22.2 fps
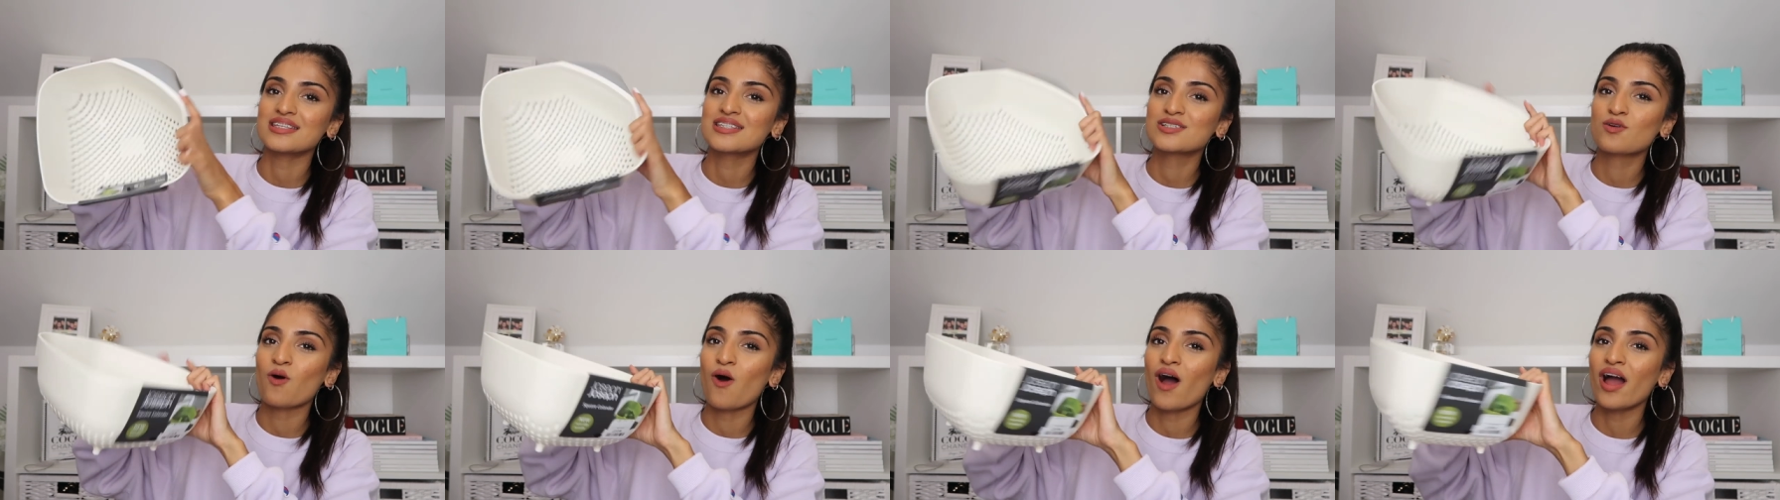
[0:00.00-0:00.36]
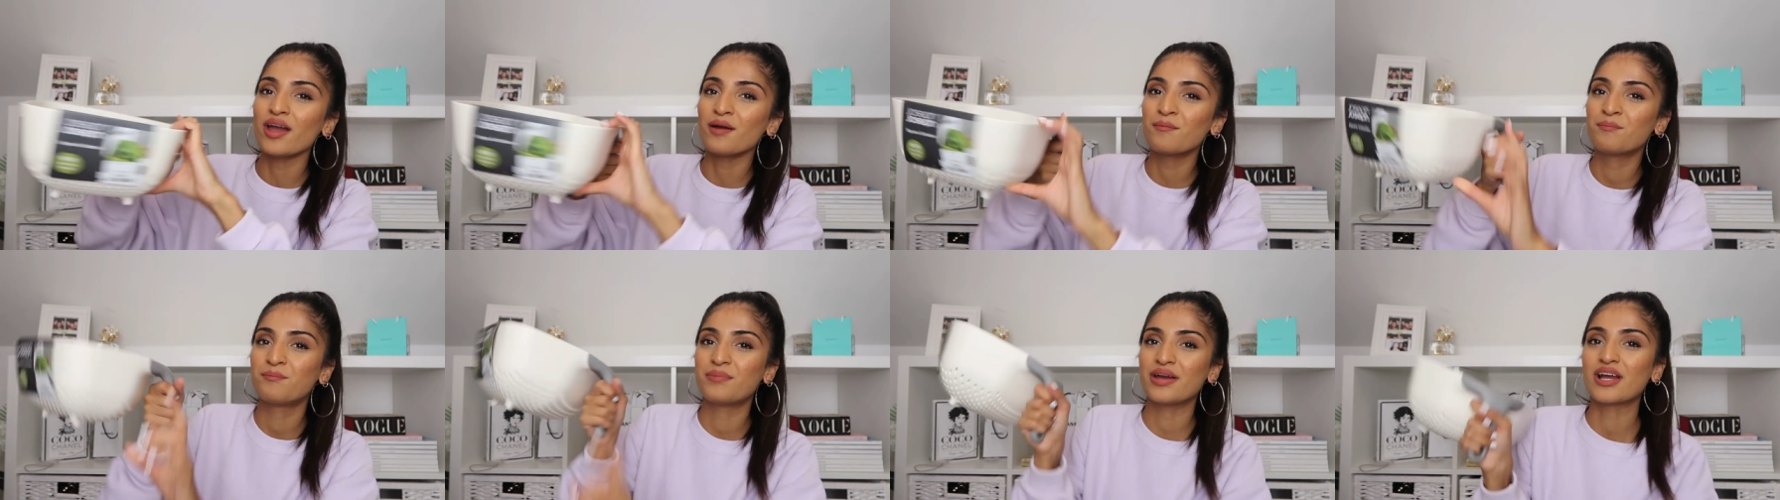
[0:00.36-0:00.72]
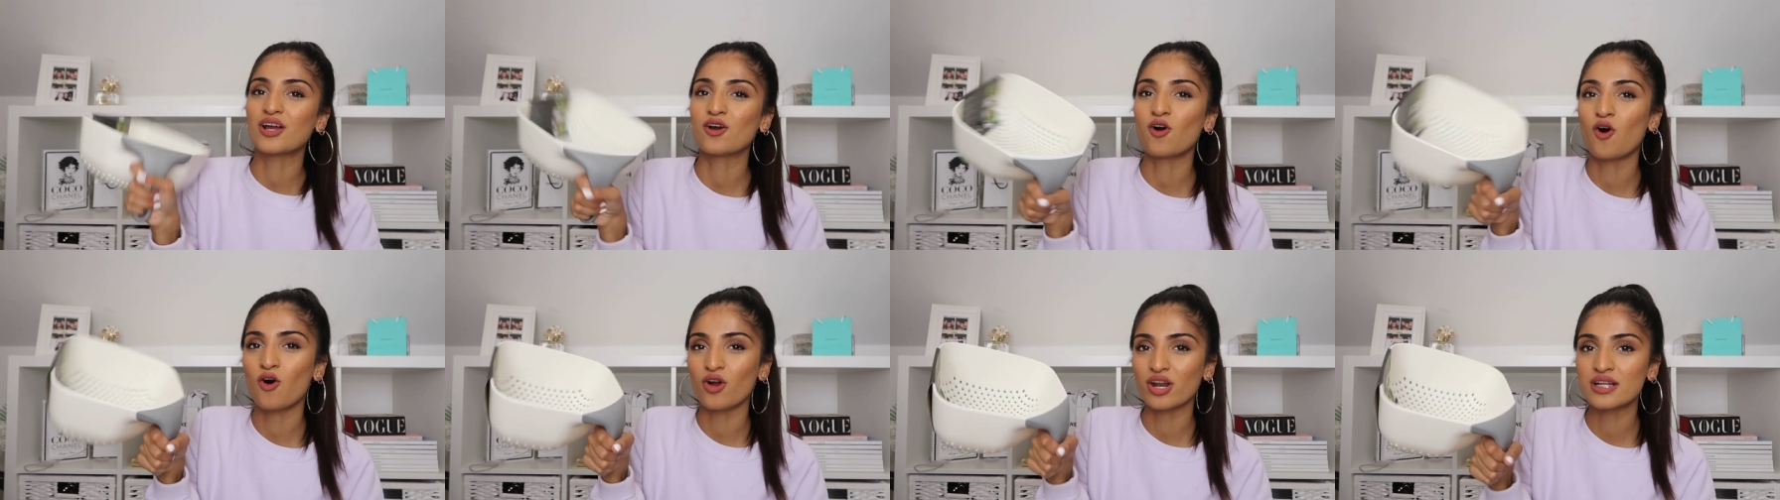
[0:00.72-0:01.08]
it's quite a
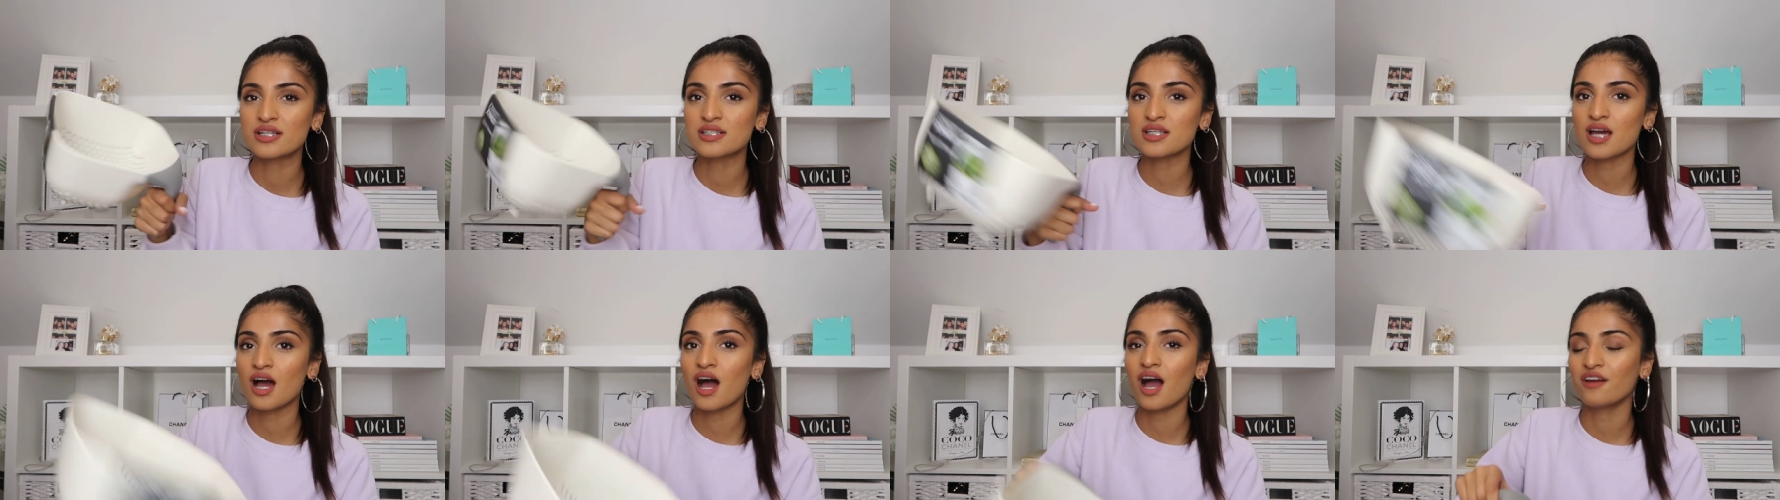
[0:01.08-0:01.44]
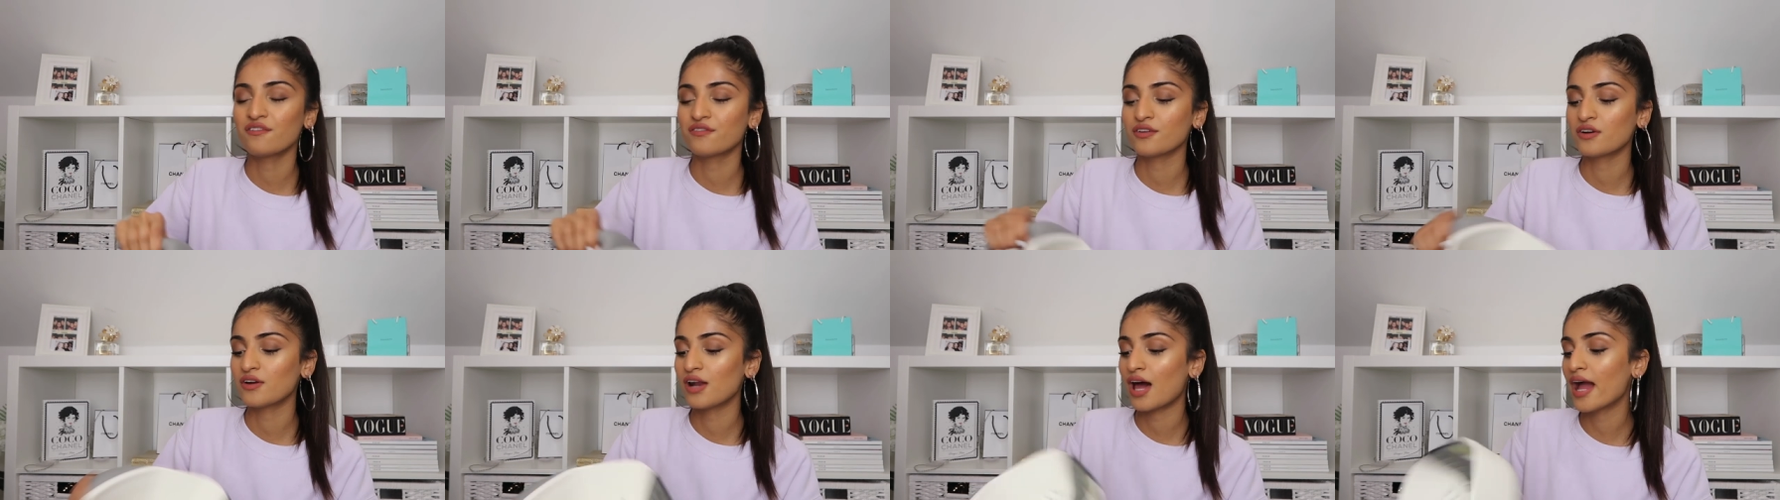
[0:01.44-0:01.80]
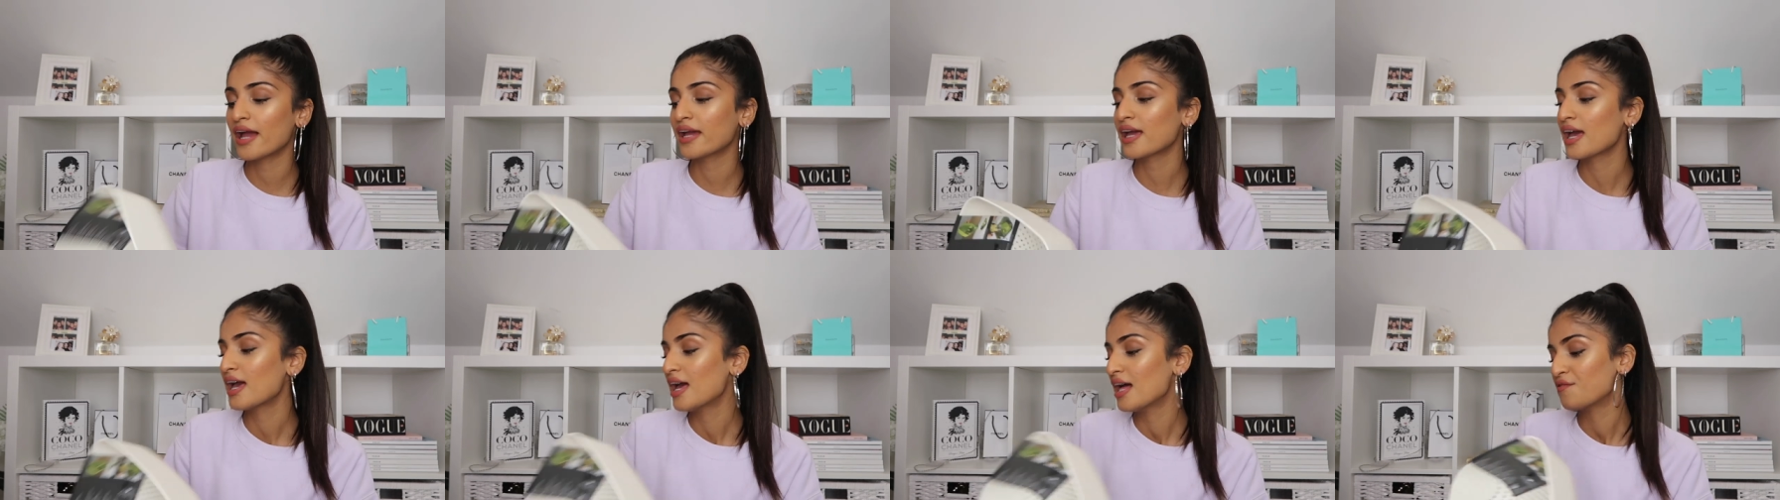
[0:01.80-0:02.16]
big colander, I feel
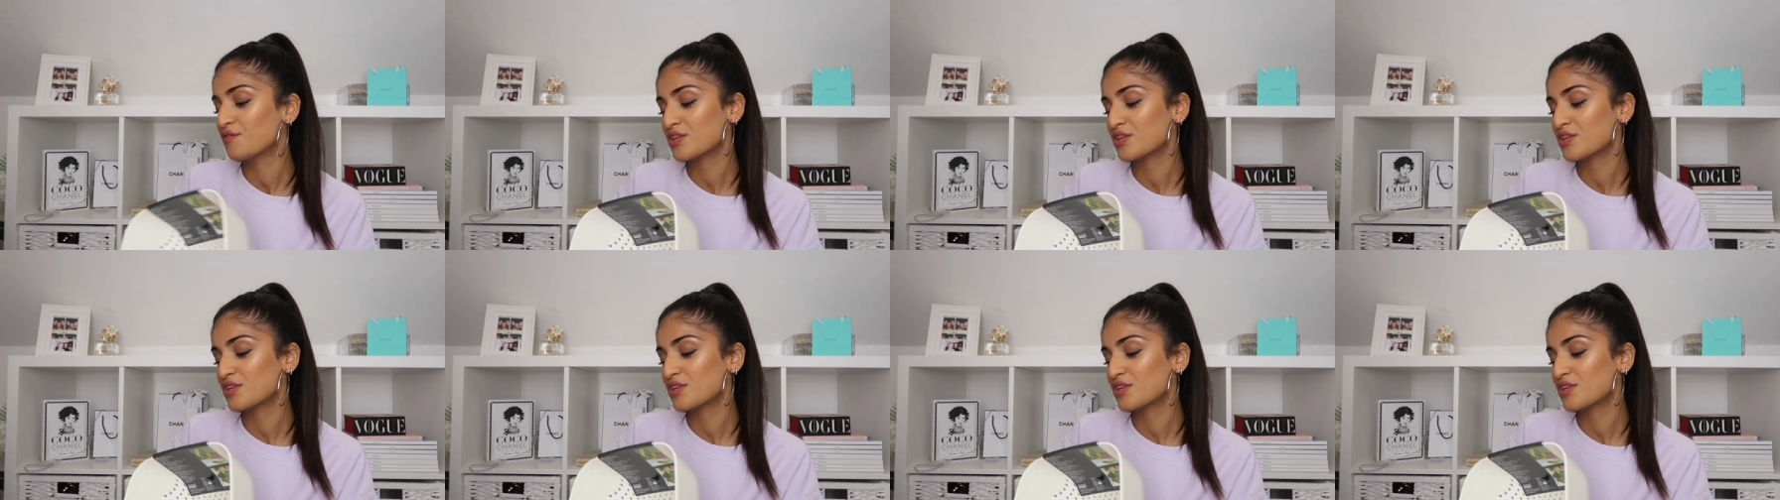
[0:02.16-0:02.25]
like.